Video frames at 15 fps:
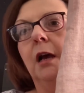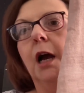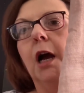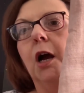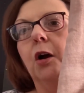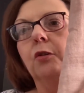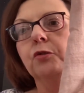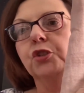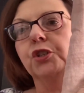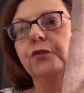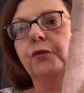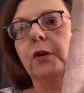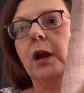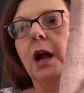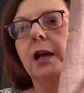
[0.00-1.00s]
oh, she
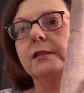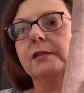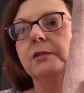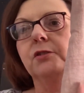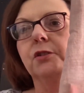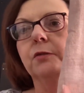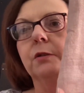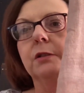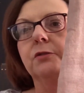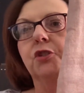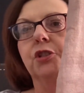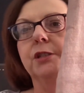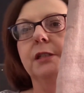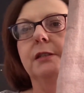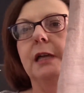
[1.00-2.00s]
forgot to do it,
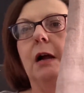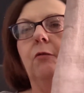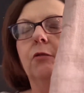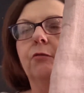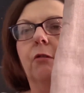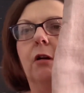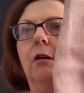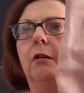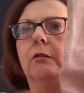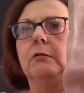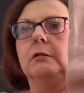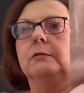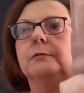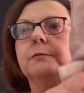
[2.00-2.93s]
she did that one wrong.